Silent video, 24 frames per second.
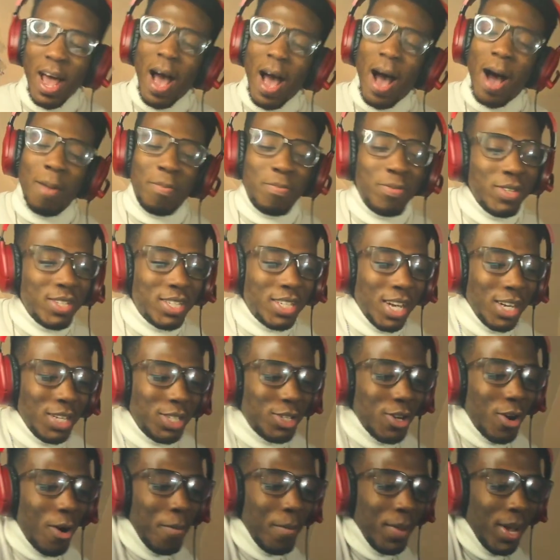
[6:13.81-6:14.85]
I
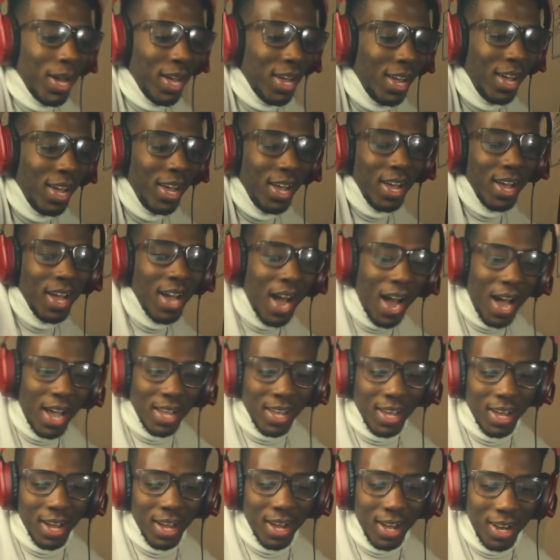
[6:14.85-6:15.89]
appreciate y'all, man. And
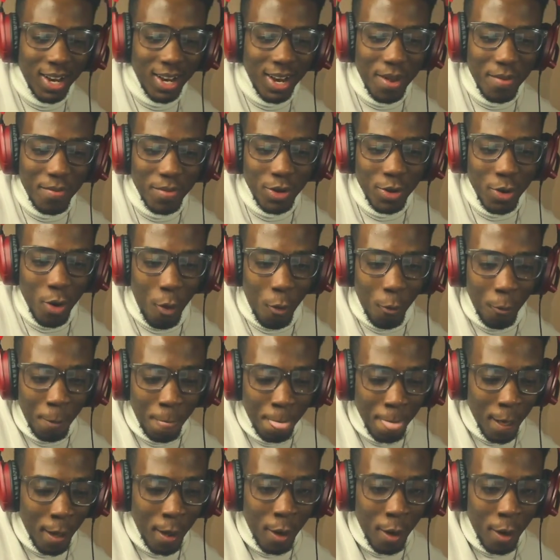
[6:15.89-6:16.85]
yeah, let me know.